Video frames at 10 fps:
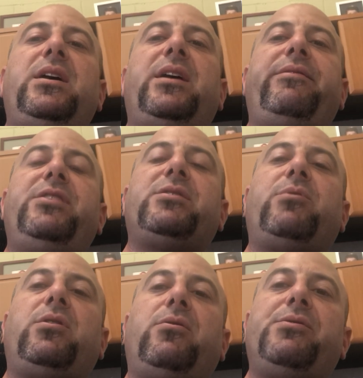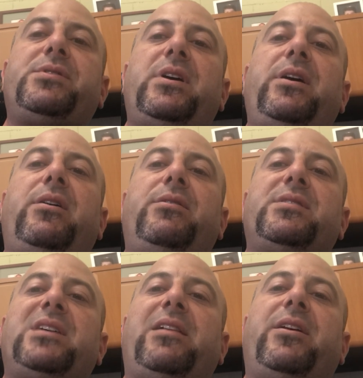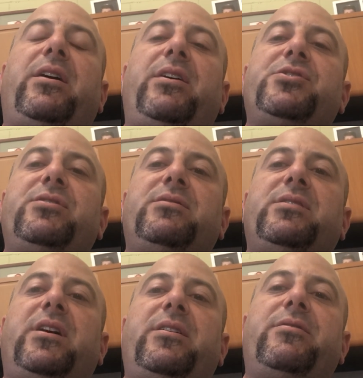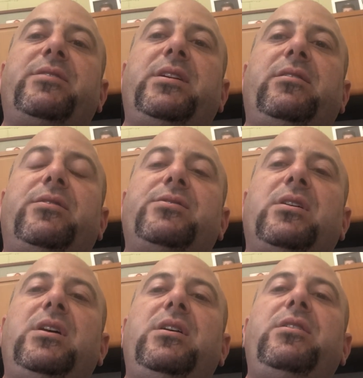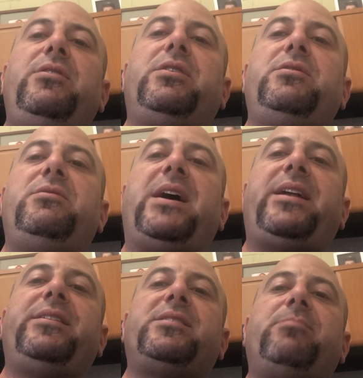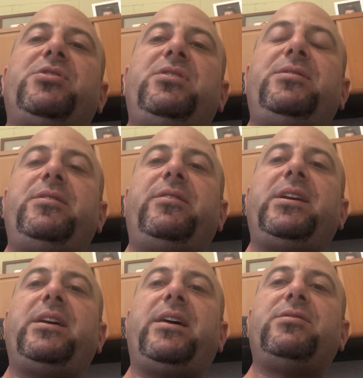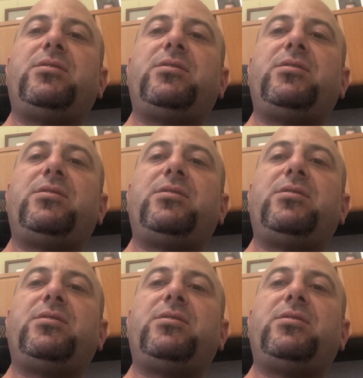And if you just want to wholesale, sell at auctions, sell to other dealers, you can do that, and it's much easier to get.